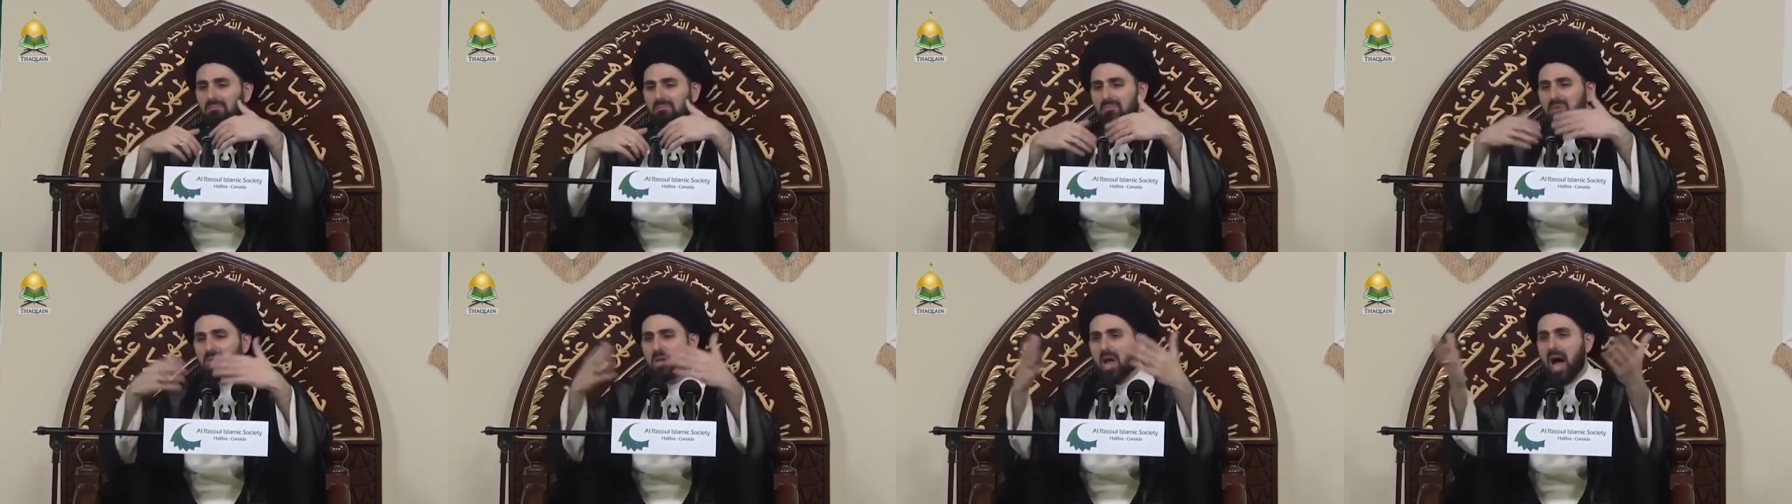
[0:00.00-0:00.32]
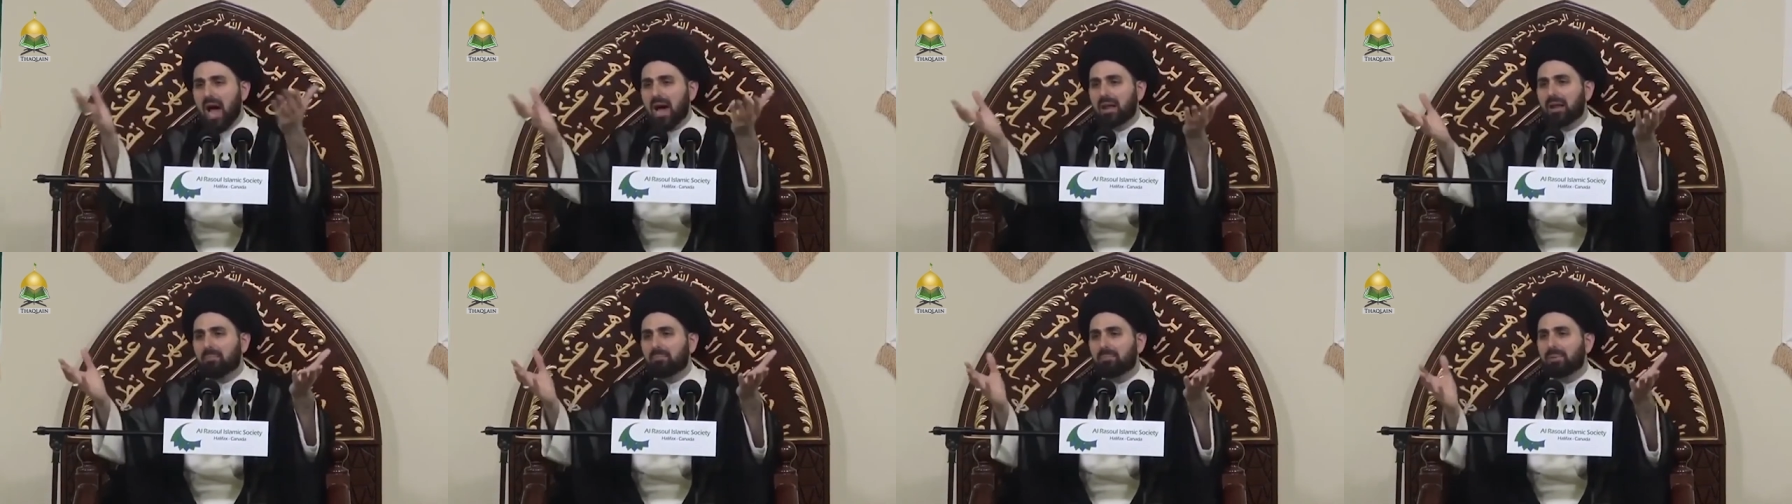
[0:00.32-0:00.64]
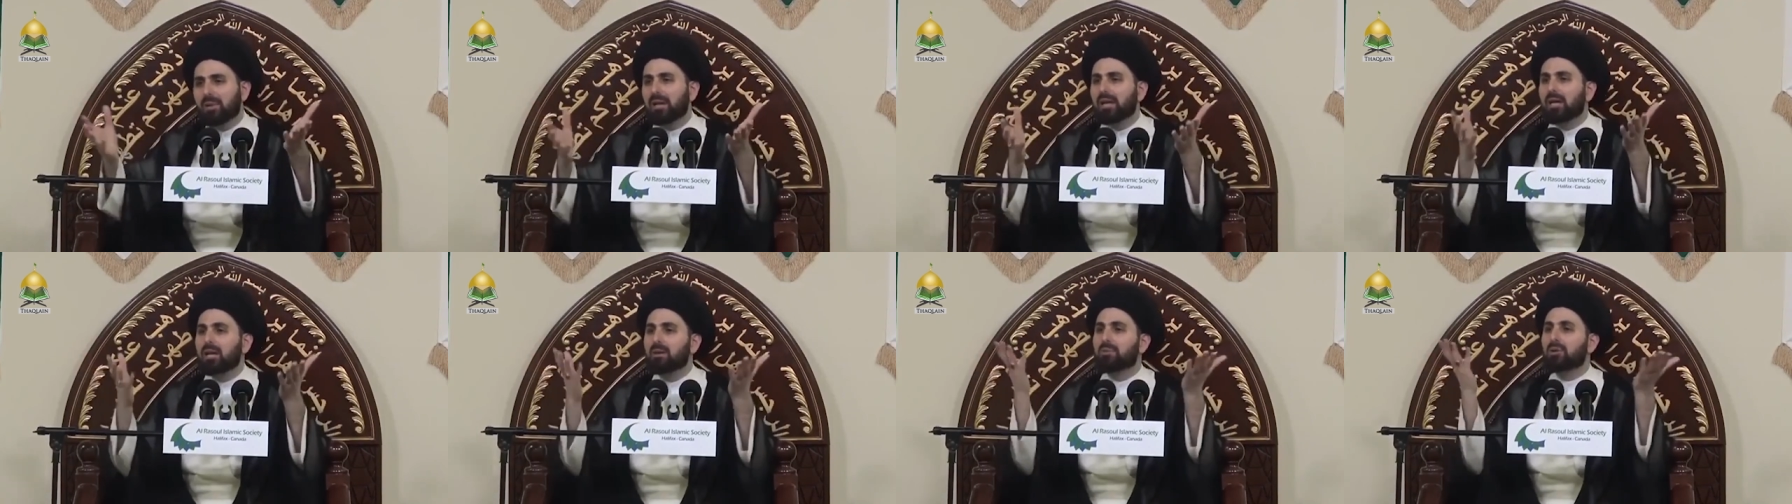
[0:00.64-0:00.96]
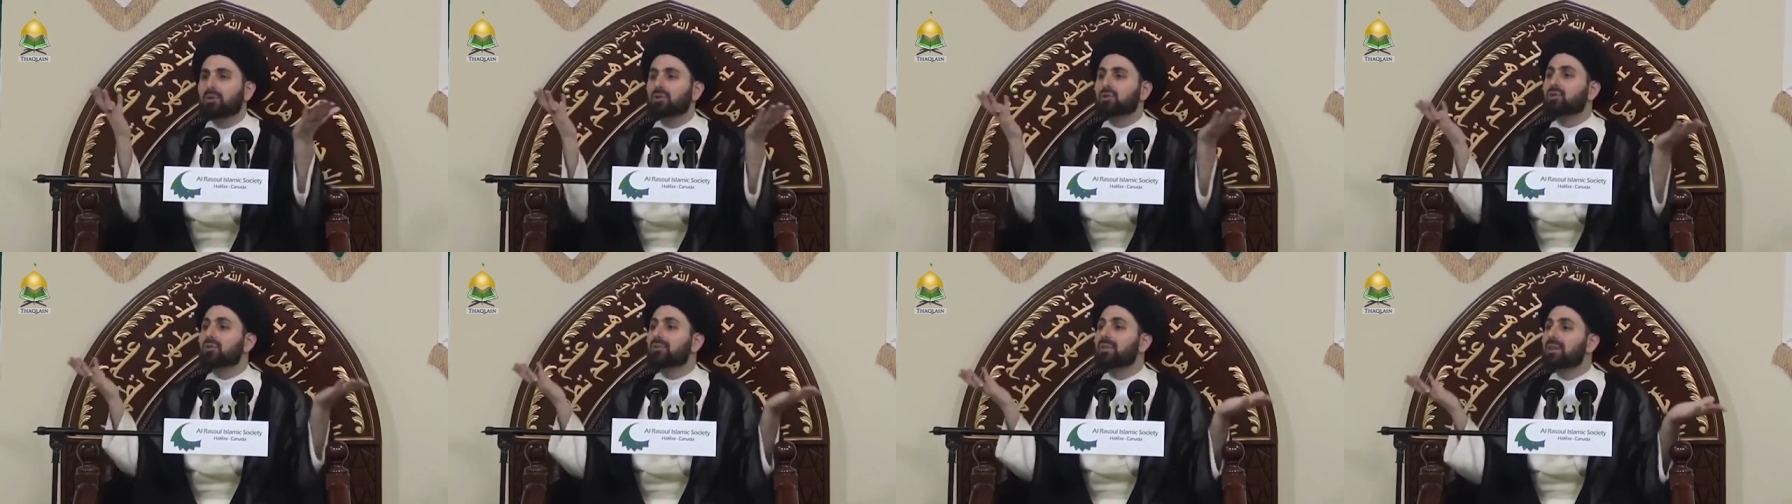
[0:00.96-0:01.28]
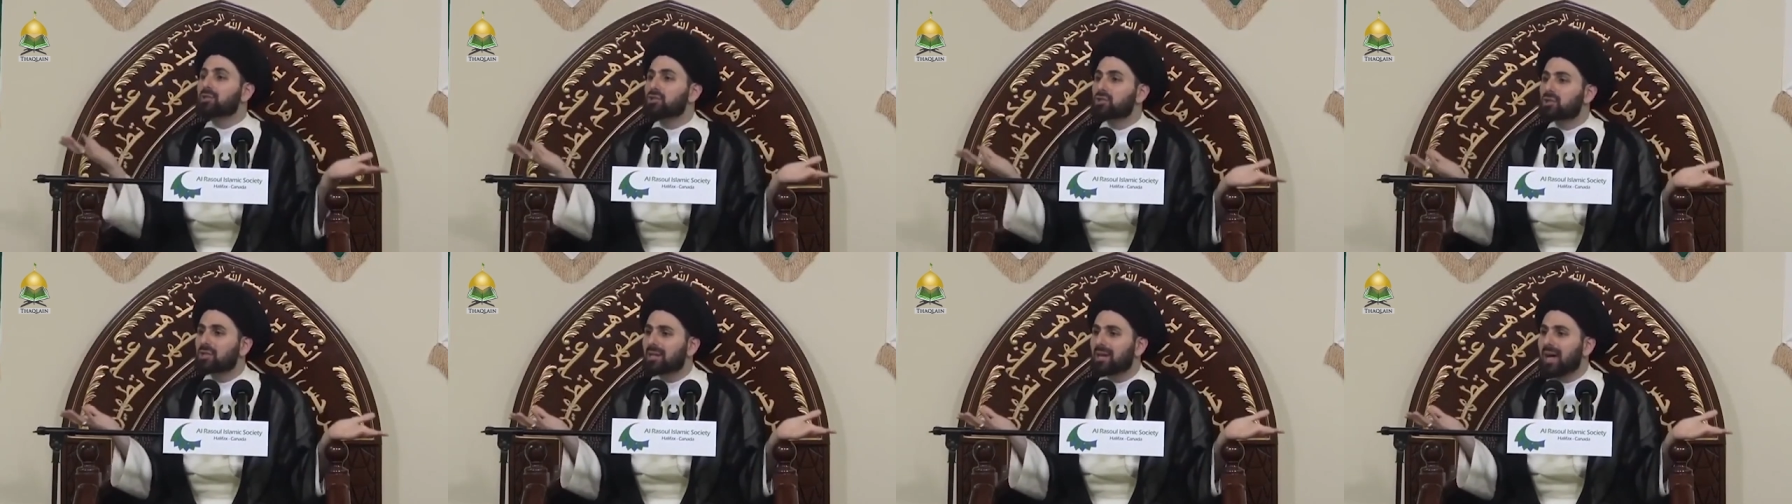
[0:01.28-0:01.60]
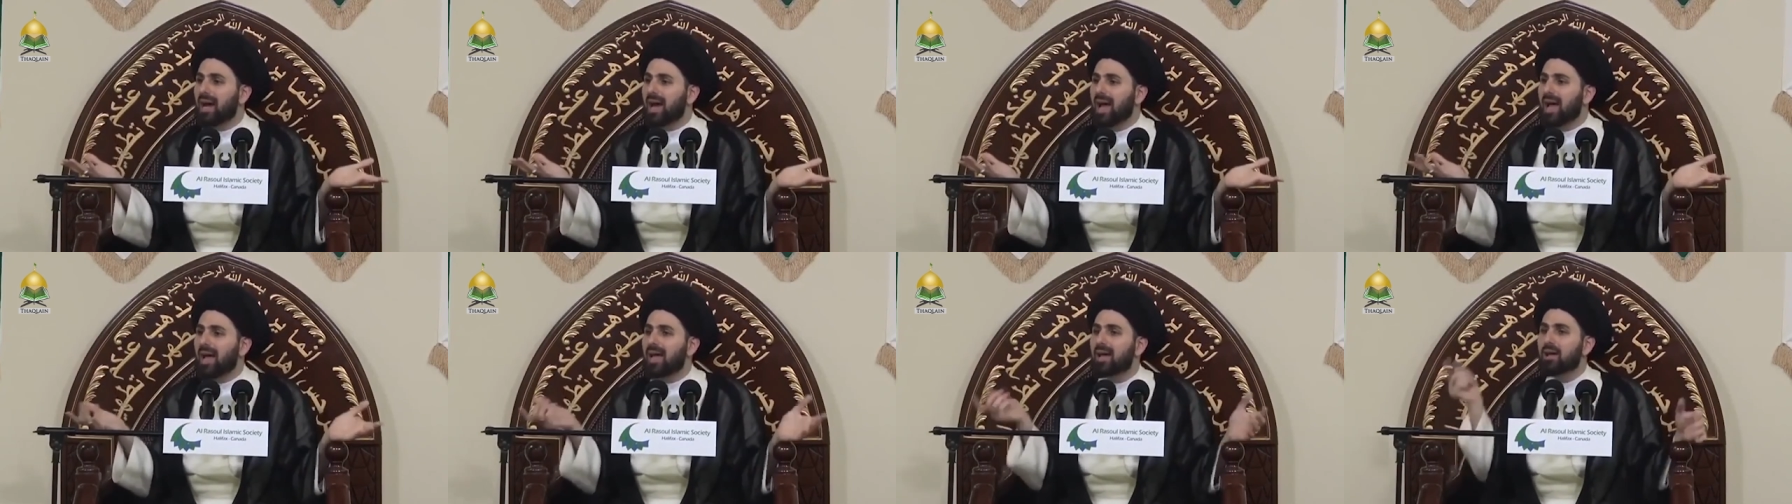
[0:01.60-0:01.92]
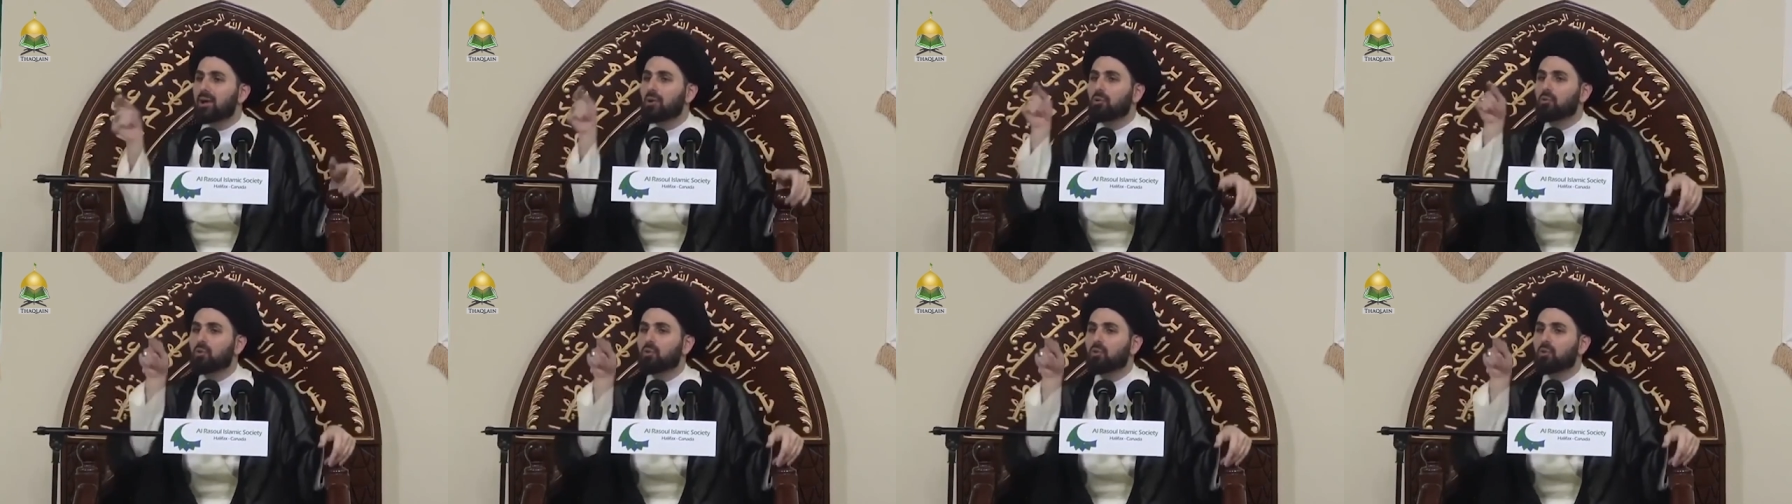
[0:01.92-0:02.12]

not applicable to the Shia,